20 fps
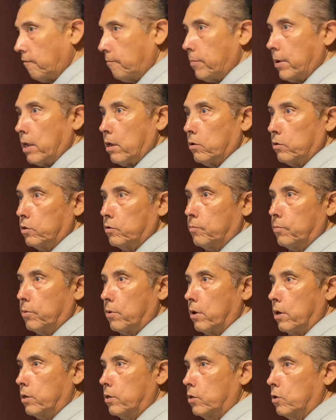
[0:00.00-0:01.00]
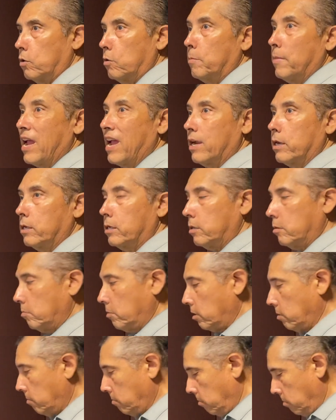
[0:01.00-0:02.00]
pounds of pressure
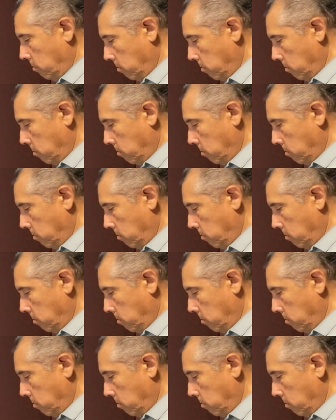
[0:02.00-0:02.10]
maximum.